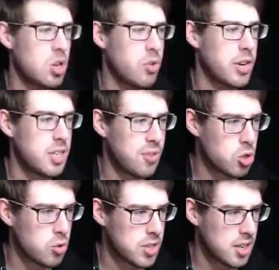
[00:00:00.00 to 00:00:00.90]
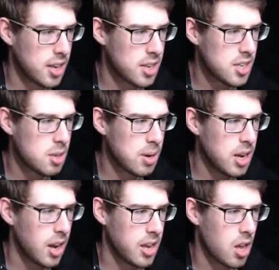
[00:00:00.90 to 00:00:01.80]
of crazy futuristic thing. Is there somebody
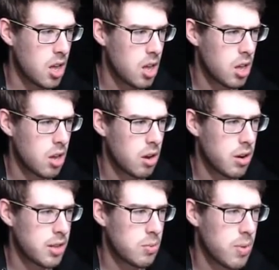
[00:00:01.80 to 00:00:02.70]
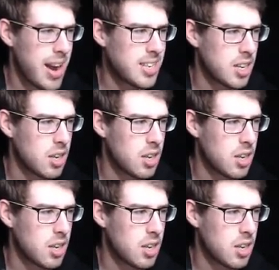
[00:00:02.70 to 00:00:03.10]
like what?